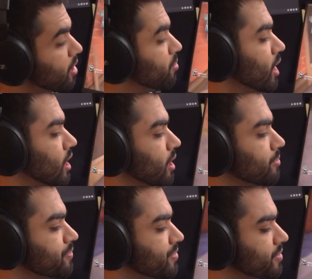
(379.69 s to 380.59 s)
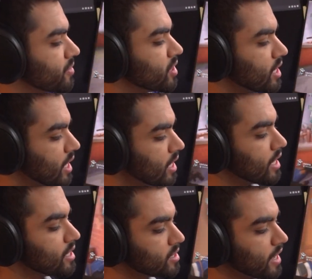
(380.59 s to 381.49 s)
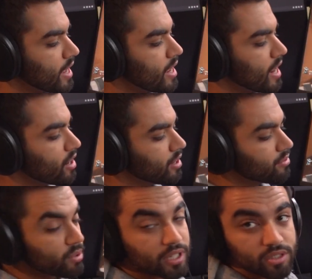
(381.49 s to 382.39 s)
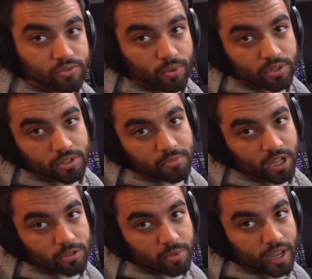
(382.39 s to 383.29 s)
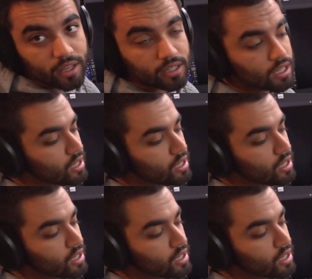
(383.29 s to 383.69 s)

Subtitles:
But it is a area of weakness for this mouse pad.